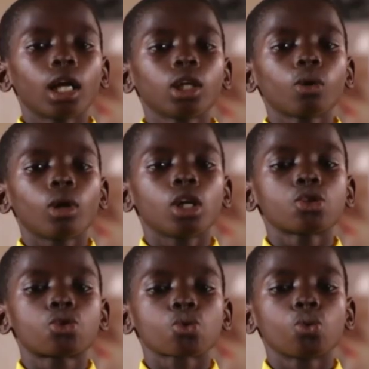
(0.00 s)
Ade
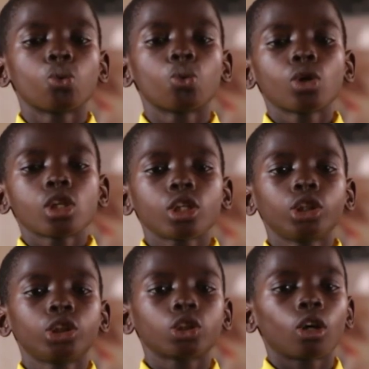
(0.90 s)
went to
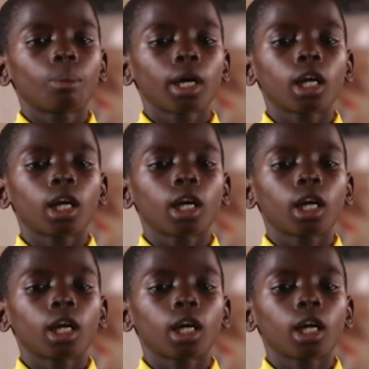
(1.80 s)
his shop.